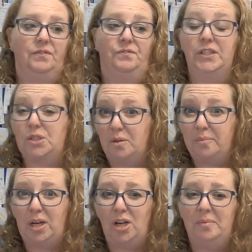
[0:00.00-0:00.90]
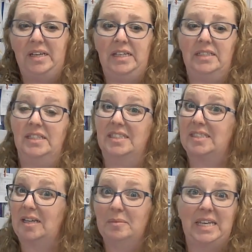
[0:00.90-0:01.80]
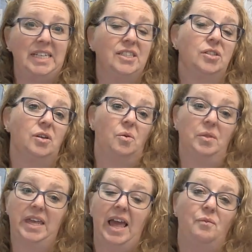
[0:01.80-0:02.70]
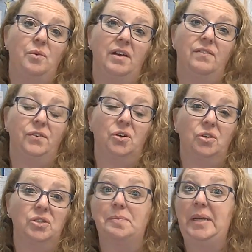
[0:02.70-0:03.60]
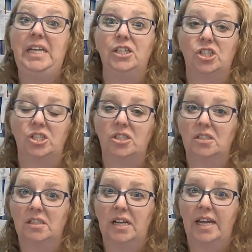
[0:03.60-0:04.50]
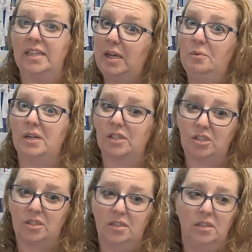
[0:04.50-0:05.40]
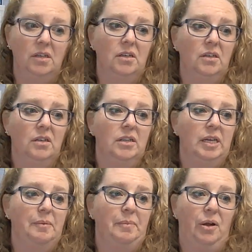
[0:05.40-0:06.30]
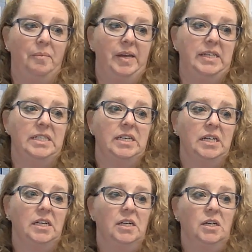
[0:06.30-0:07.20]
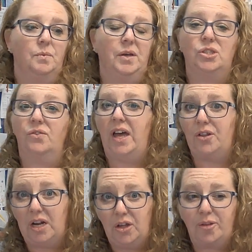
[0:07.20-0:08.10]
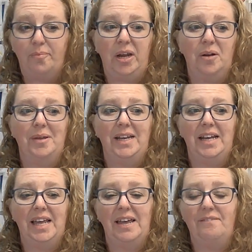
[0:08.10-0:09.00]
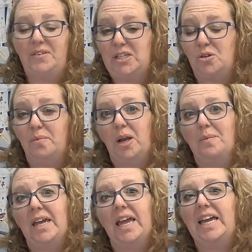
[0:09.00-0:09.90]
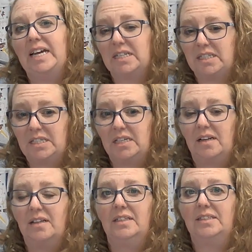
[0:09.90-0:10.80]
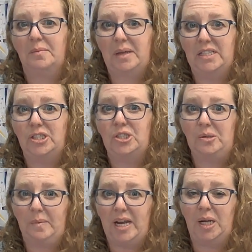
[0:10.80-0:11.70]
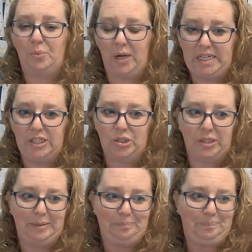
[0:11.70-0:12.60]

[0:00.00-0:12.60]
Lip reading: visual impairment. Some kids only have one for speech and language impairment. We also have other health impairment, visual impairment, and in some cases, traumatic brain injury.